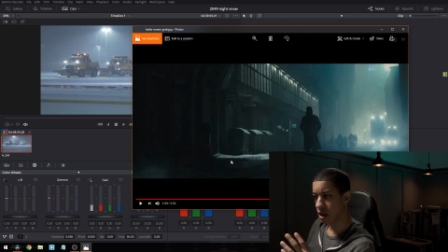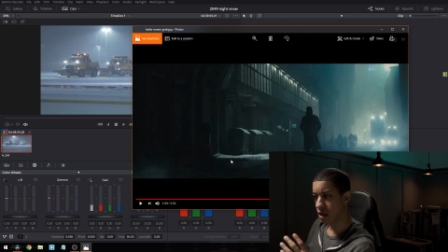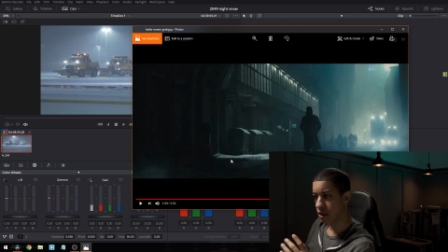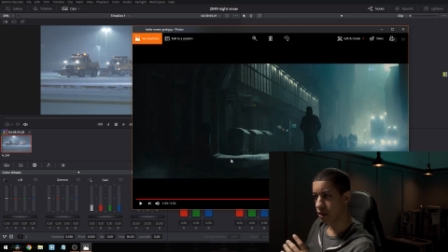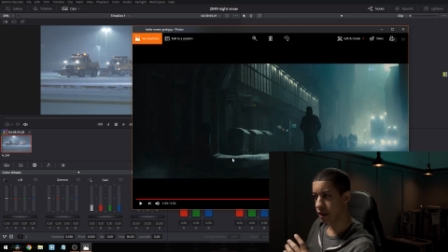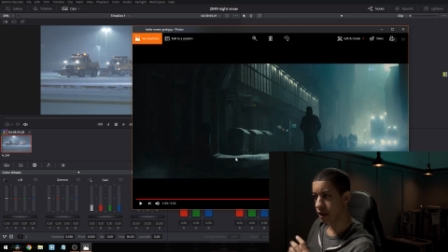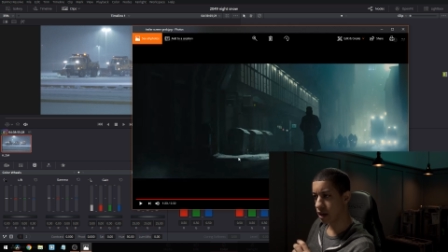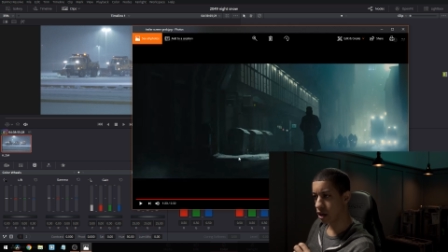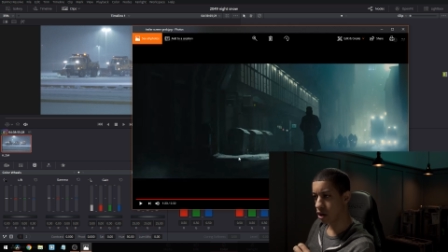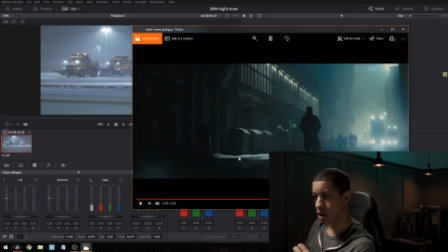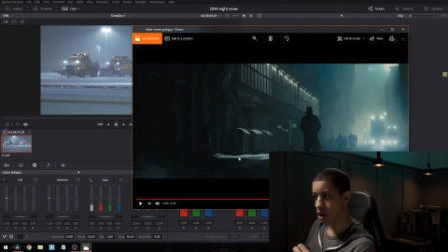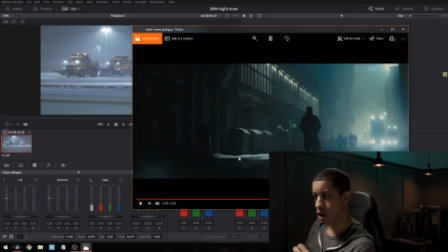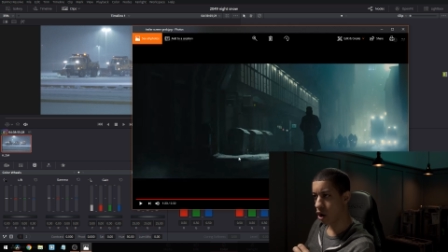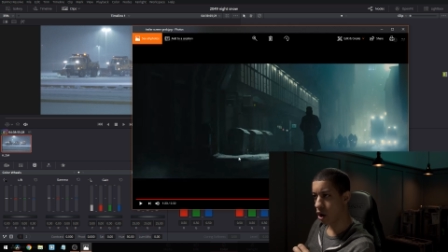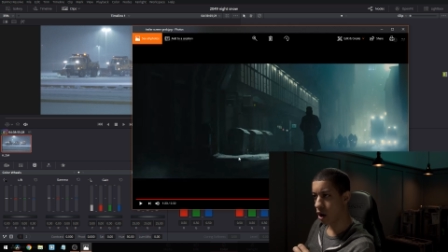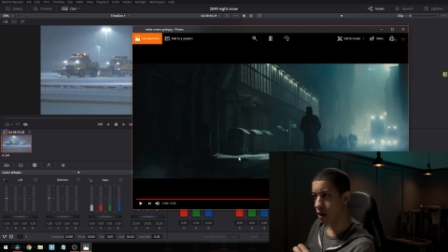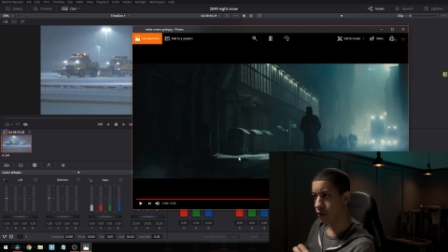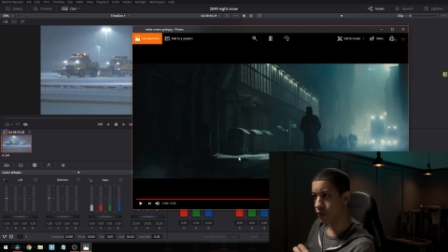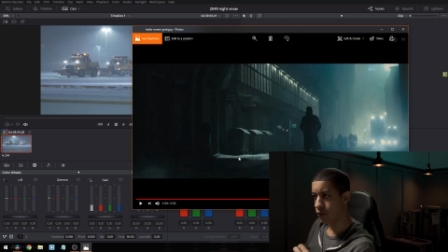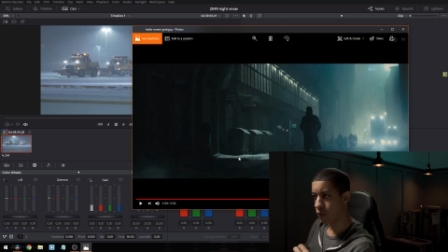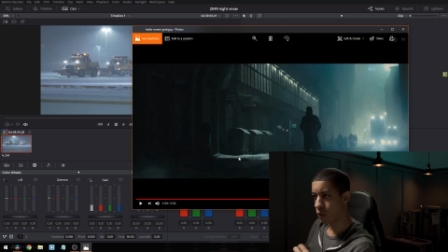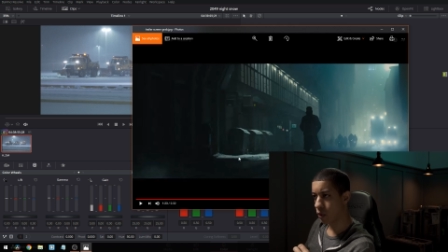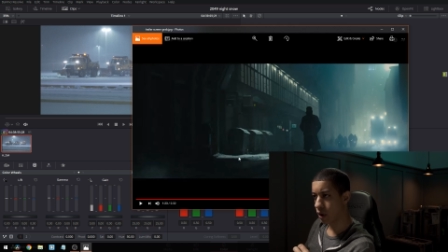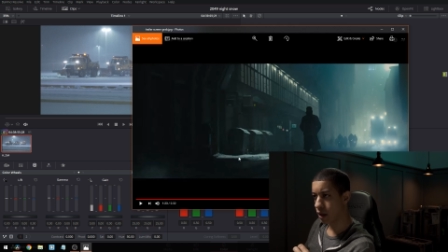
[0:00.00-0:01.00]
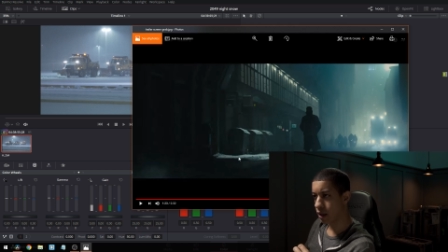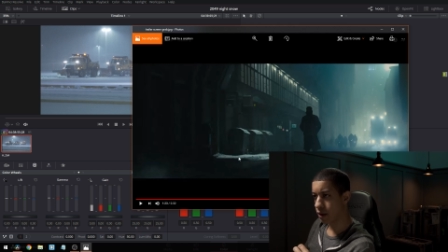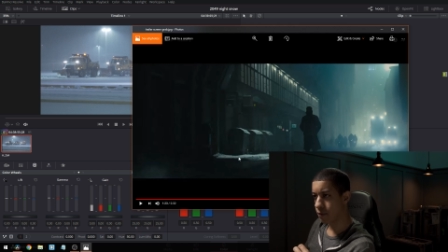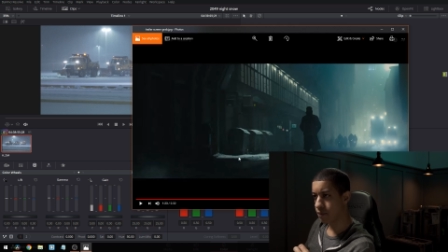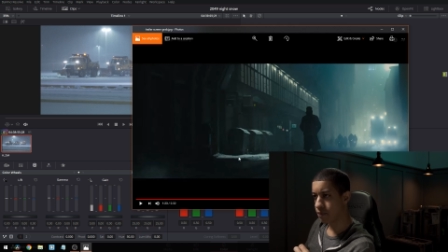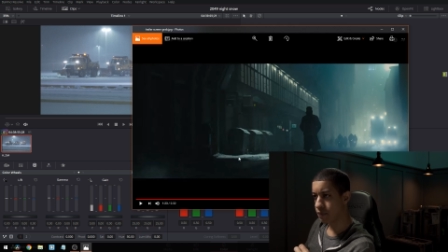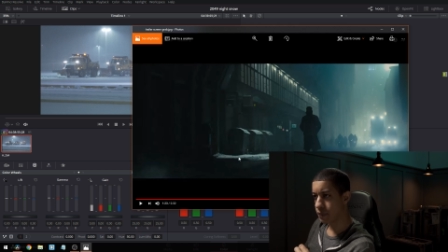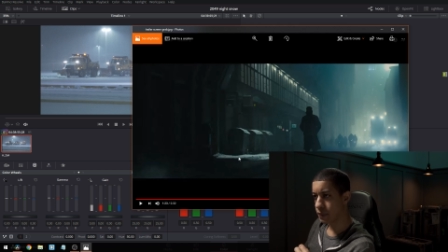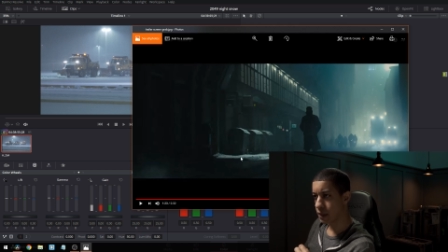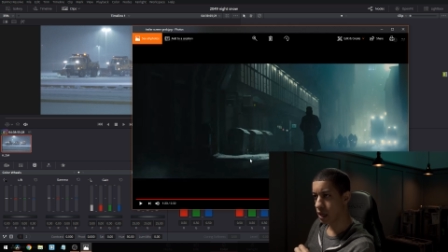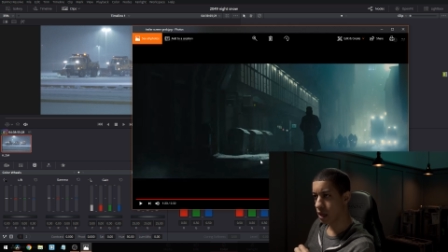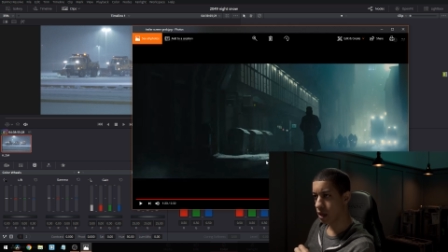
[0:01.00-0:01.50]
like an off-white.
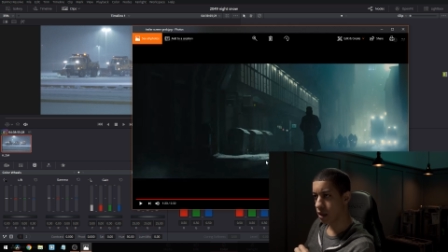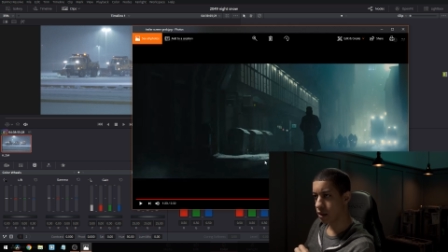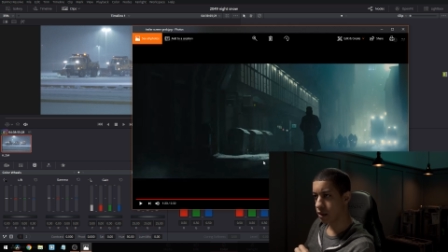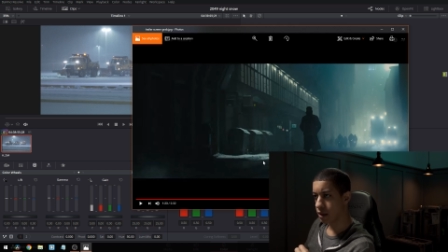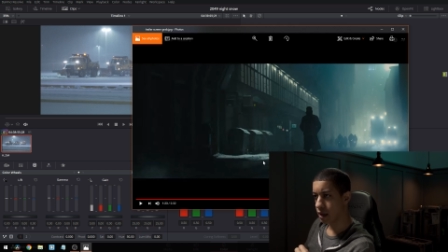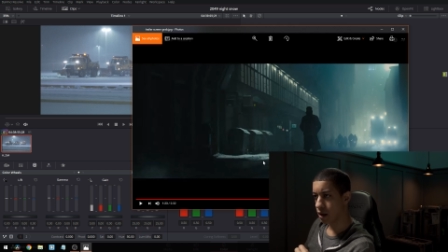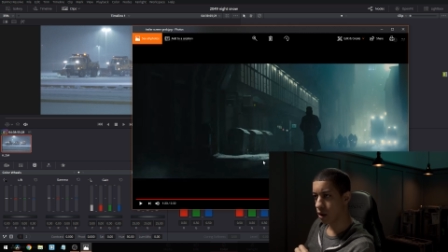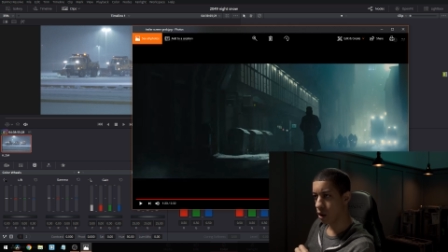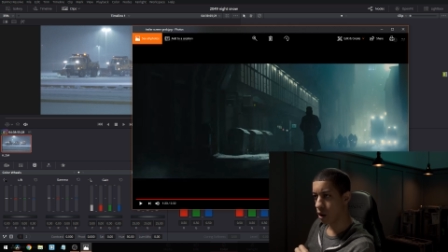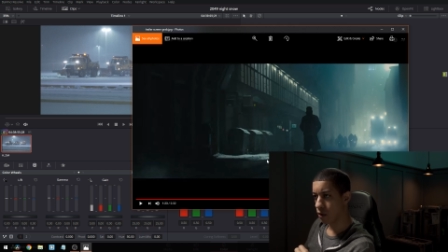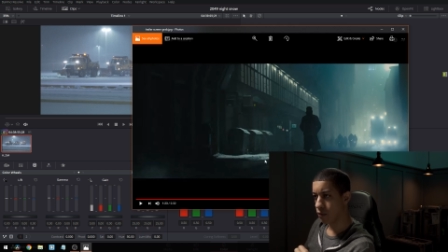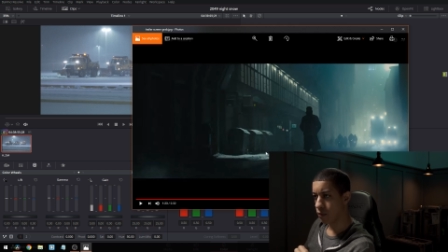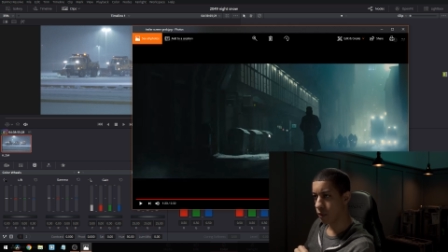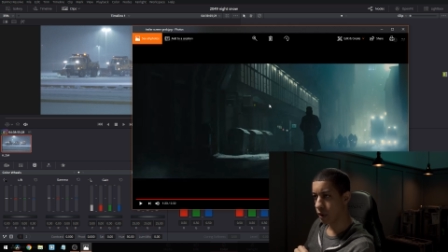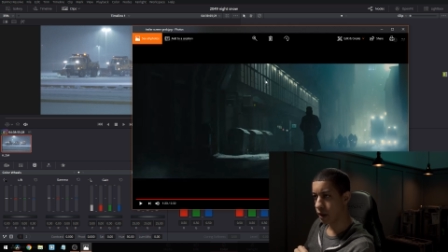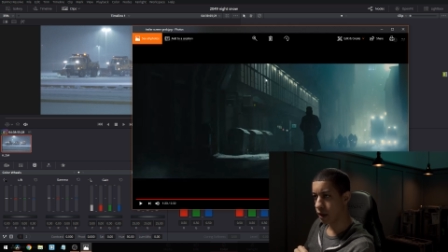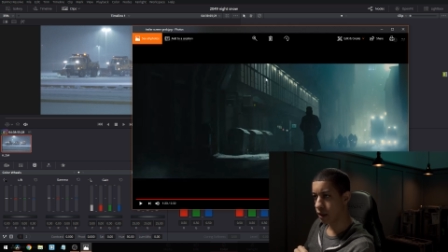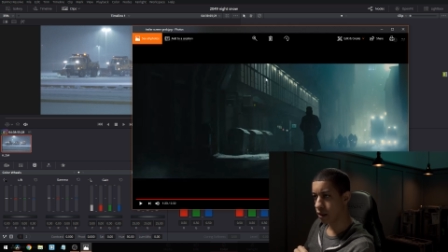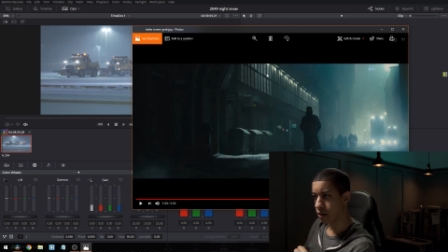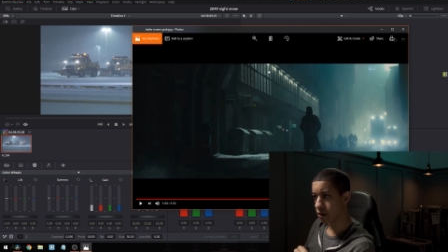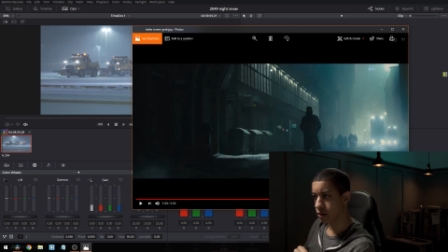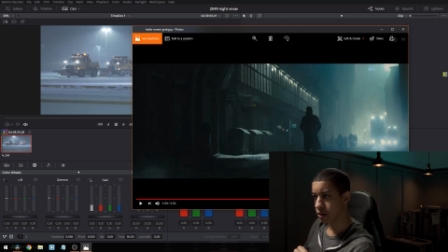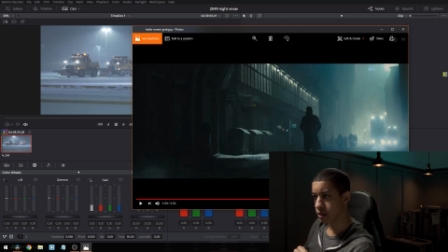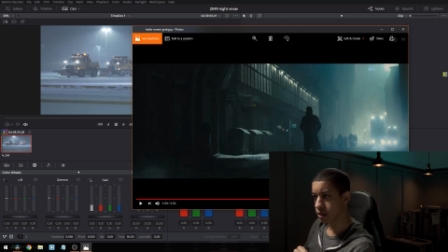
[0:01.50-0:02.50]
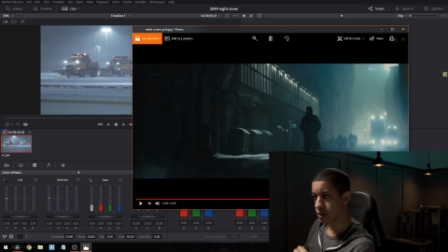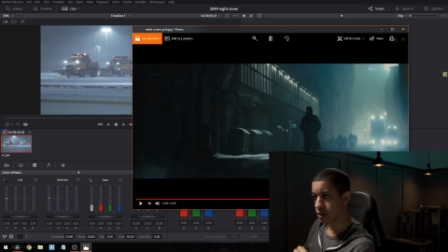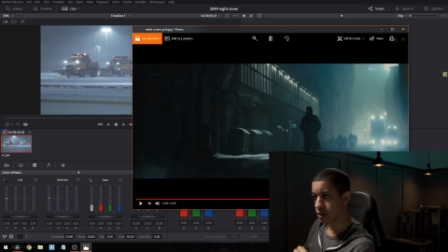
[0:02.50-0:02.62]
That off-white looks